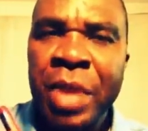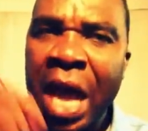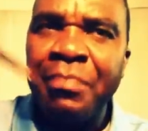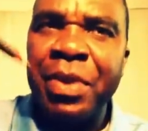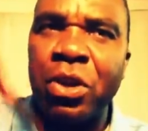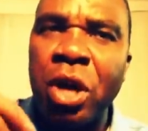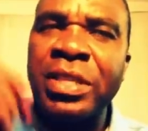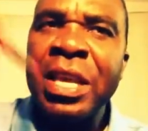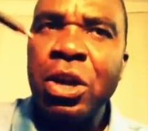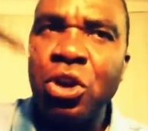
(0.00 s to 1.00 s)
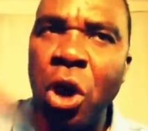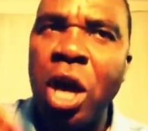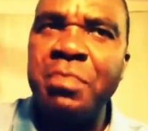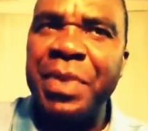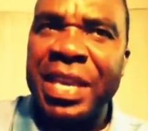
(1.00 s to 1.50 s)
And because
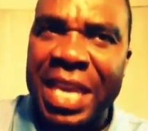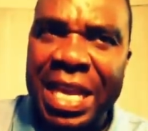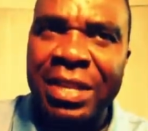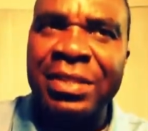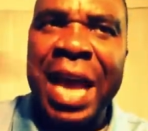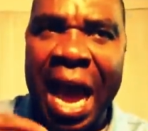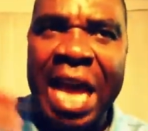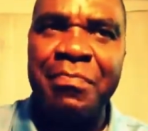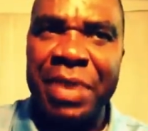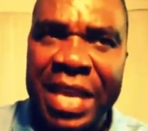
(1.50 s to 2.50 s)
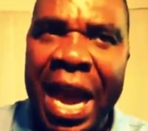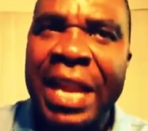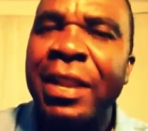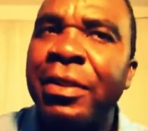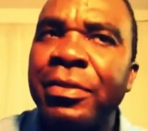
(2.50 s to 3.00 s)
God begins, I
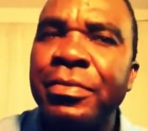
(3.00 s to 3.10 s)
began.